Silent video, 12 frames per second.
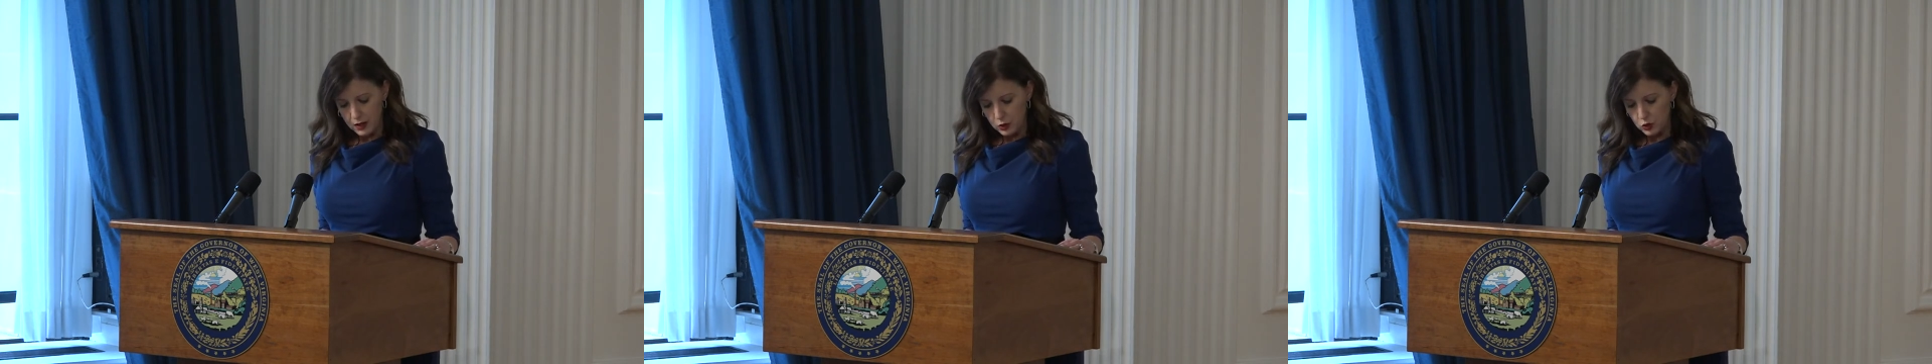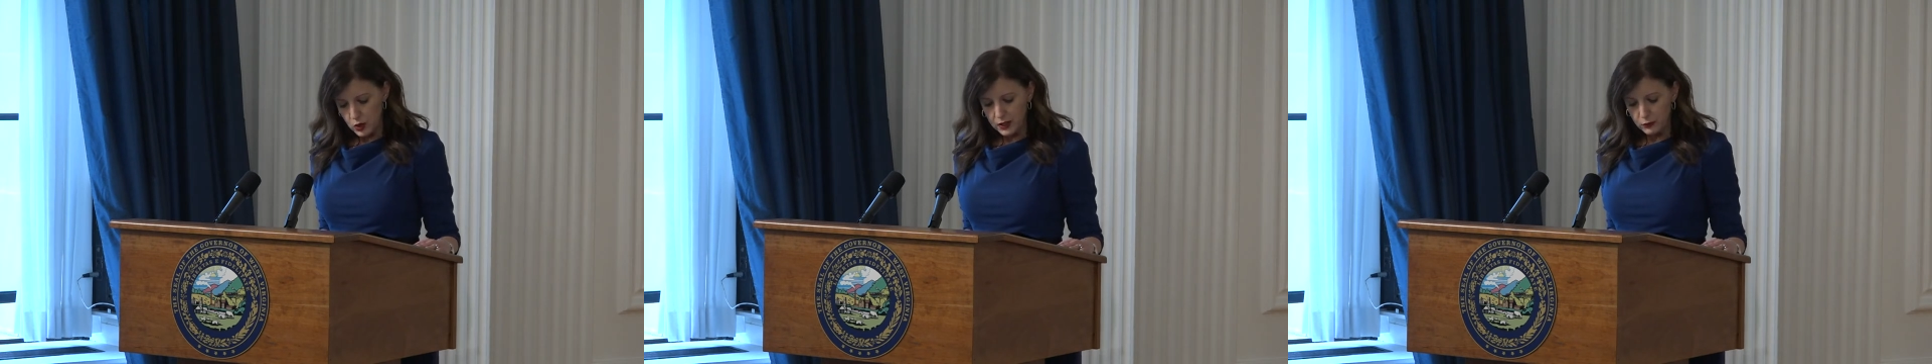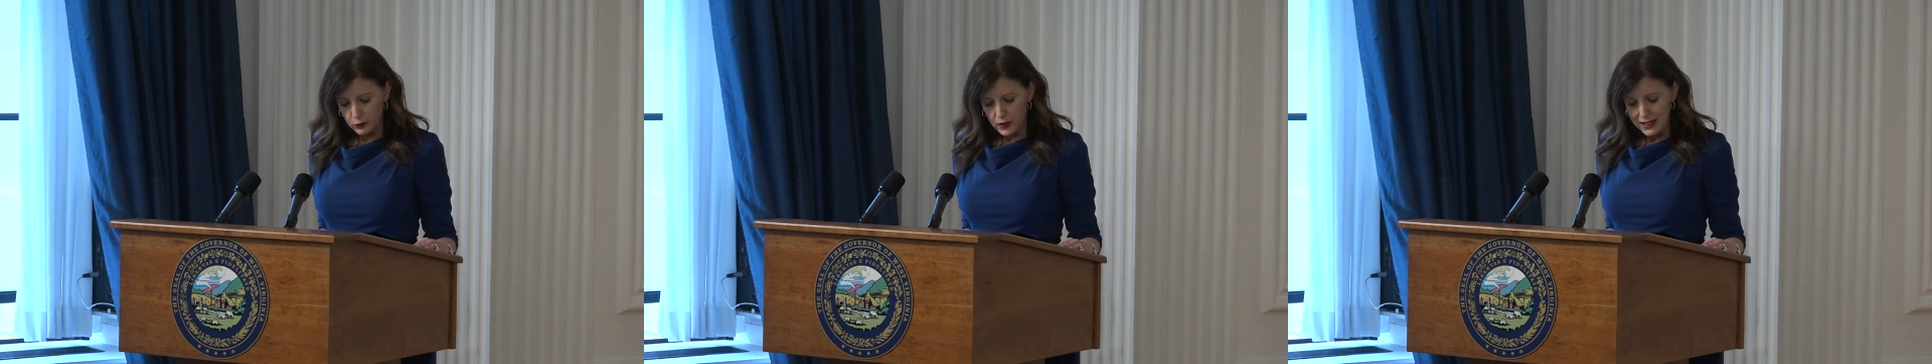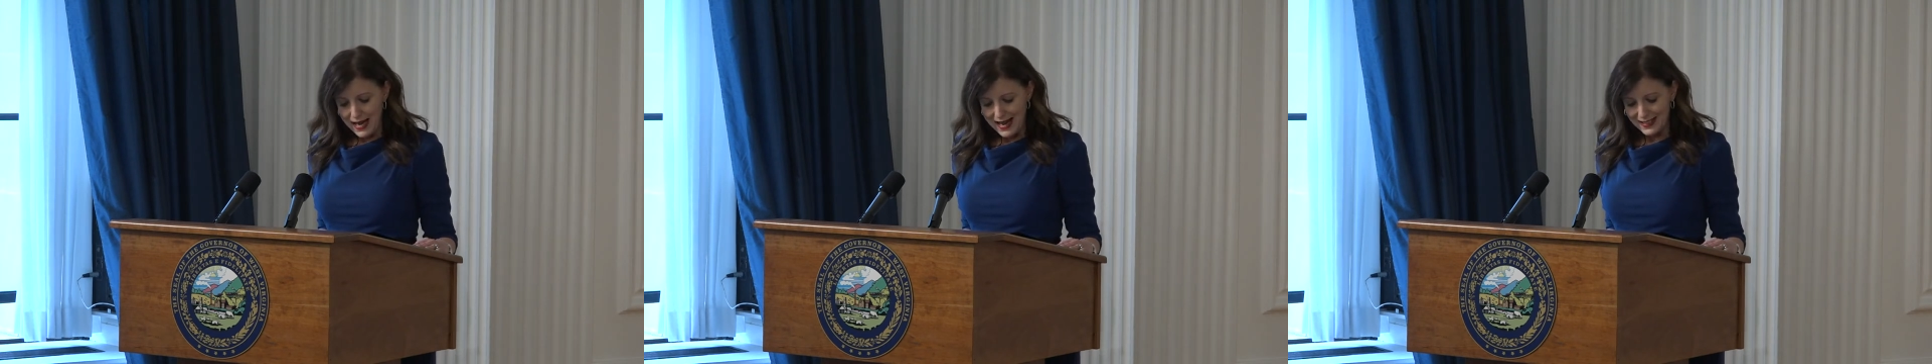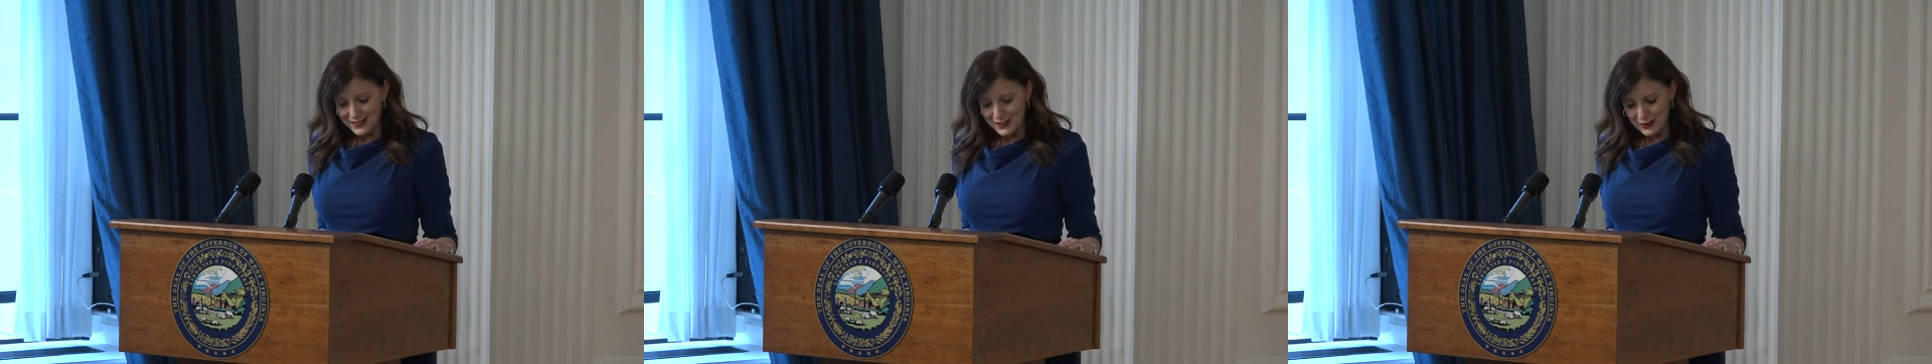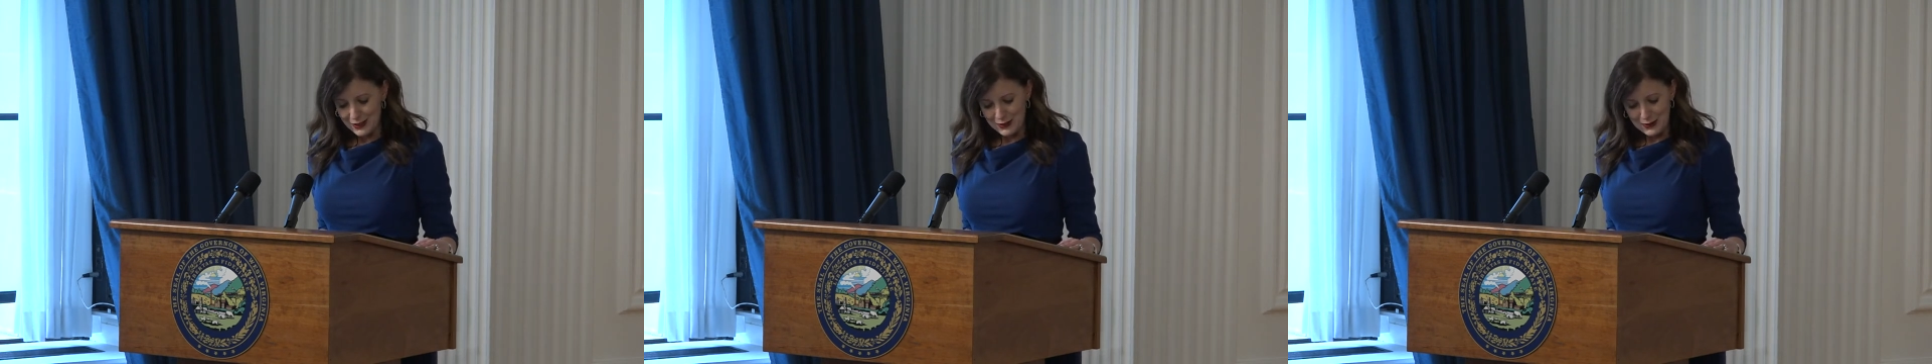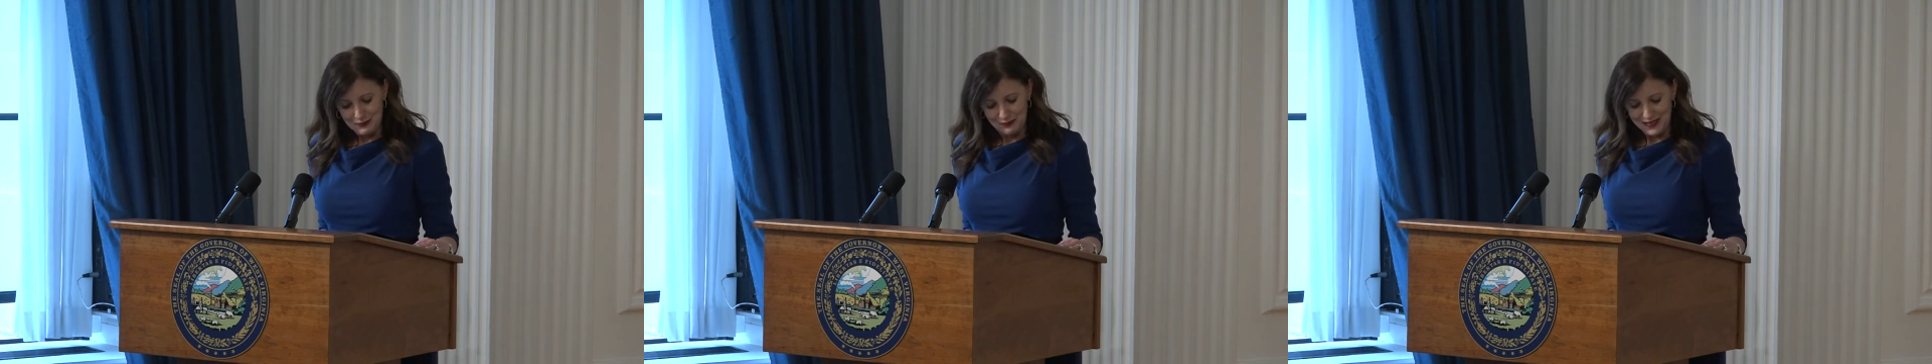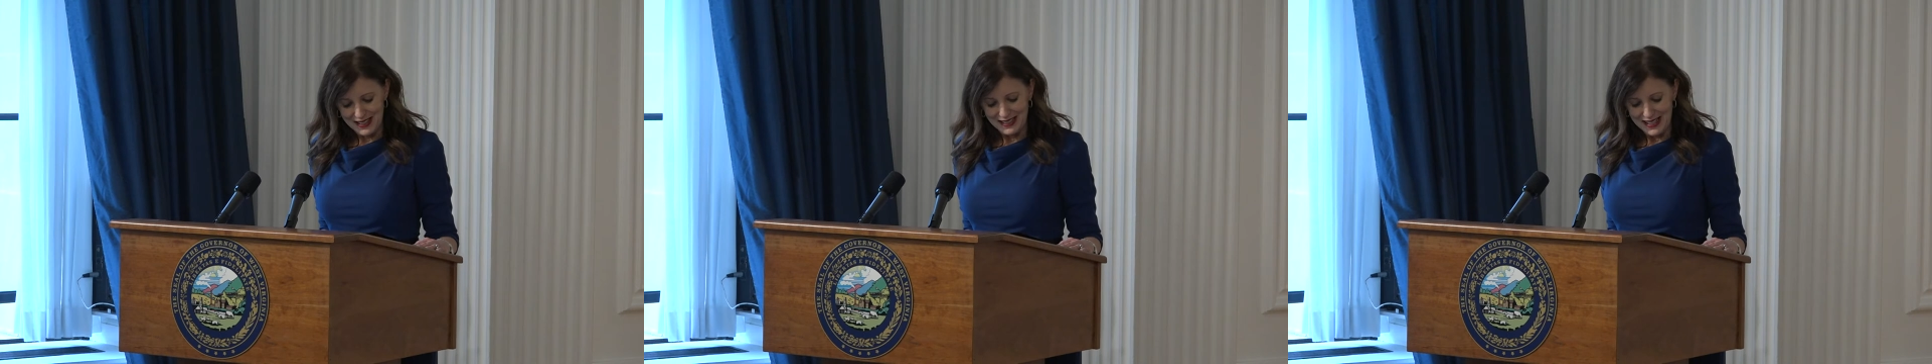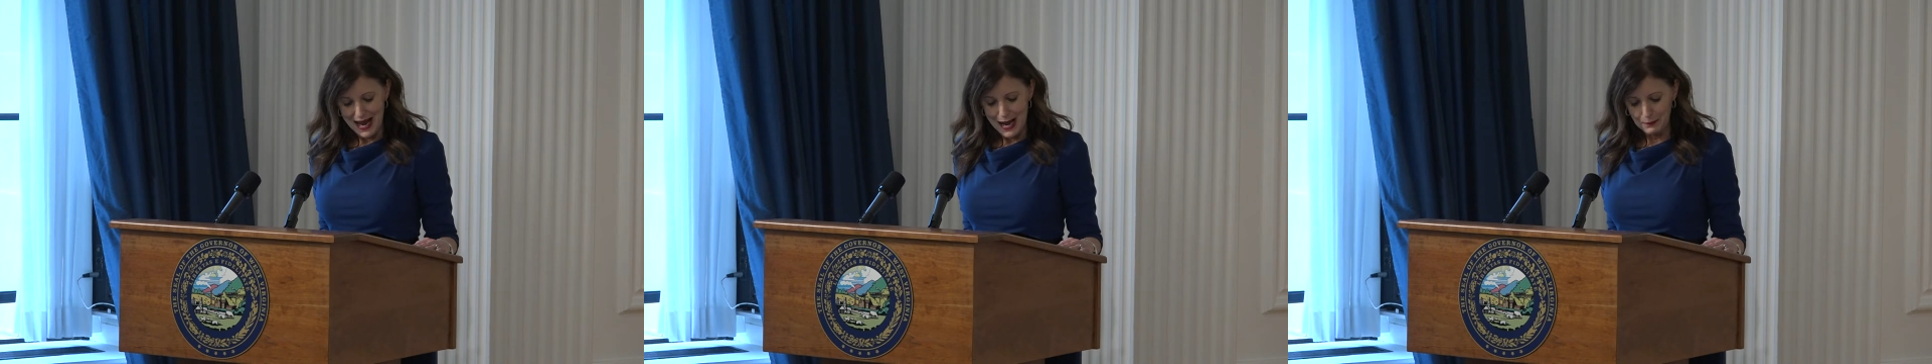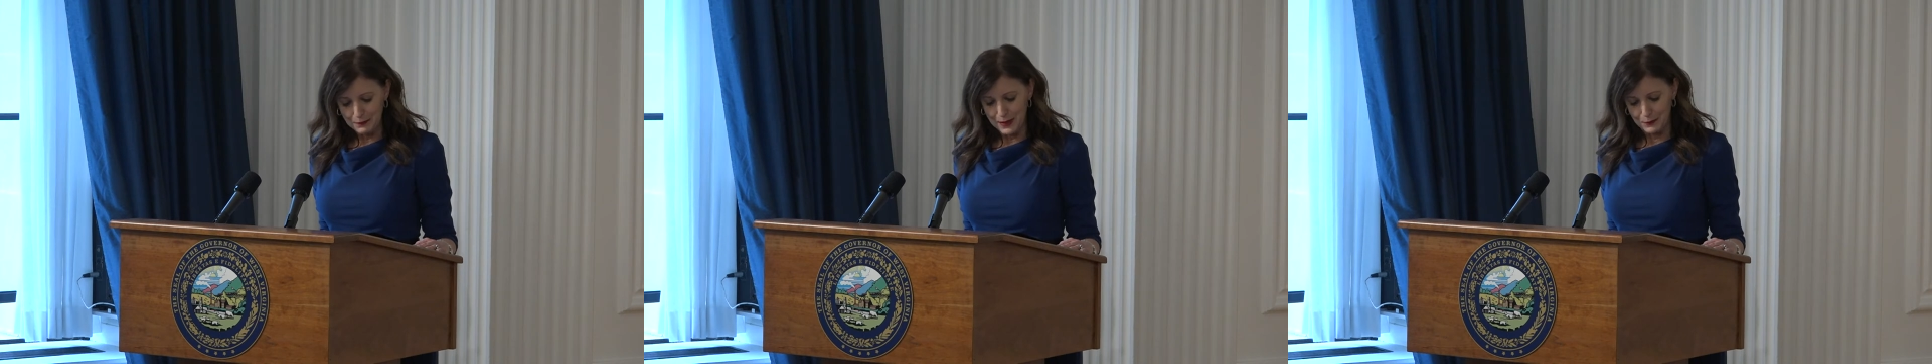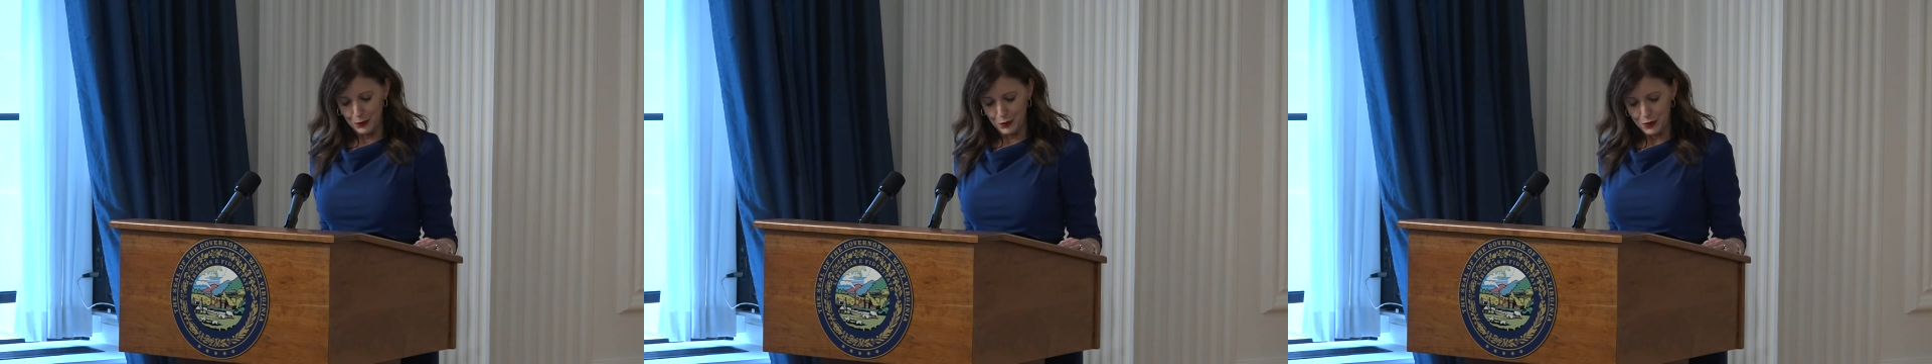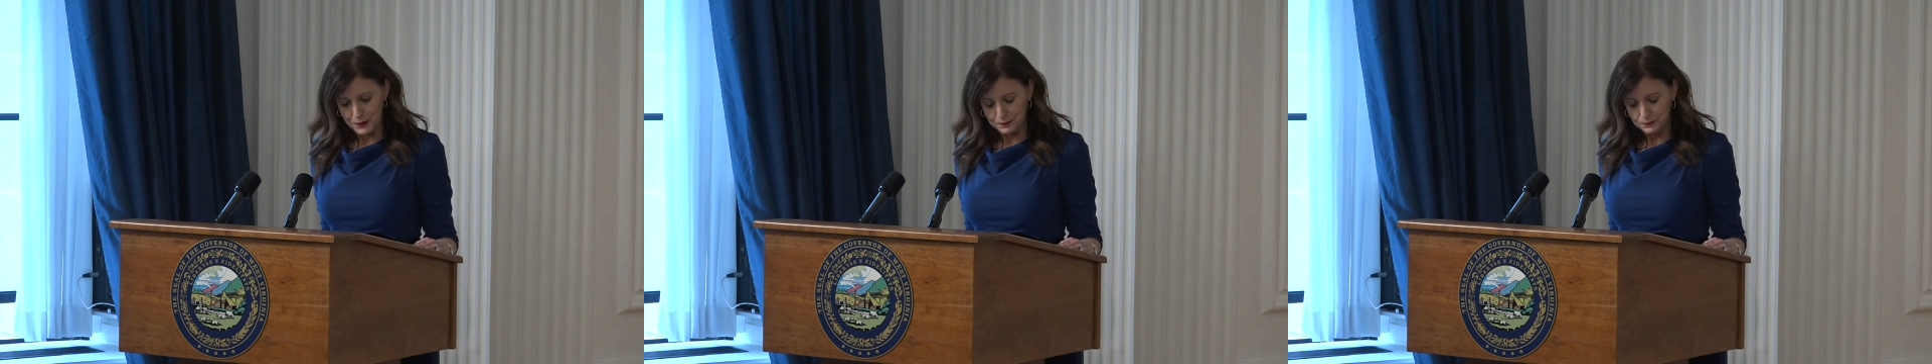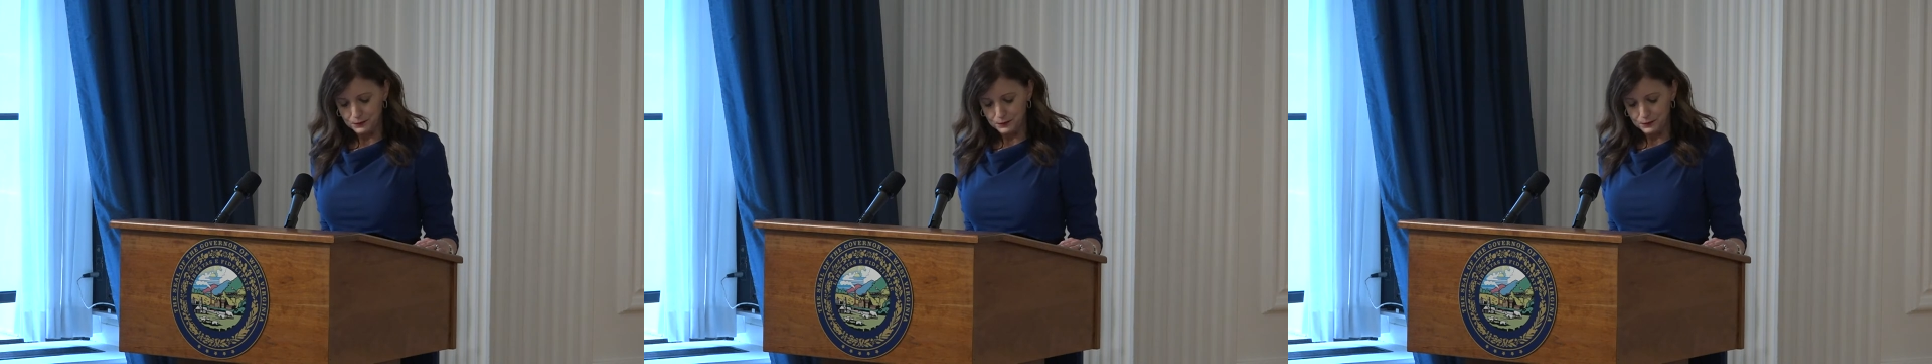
drug-free attitude in CAP members.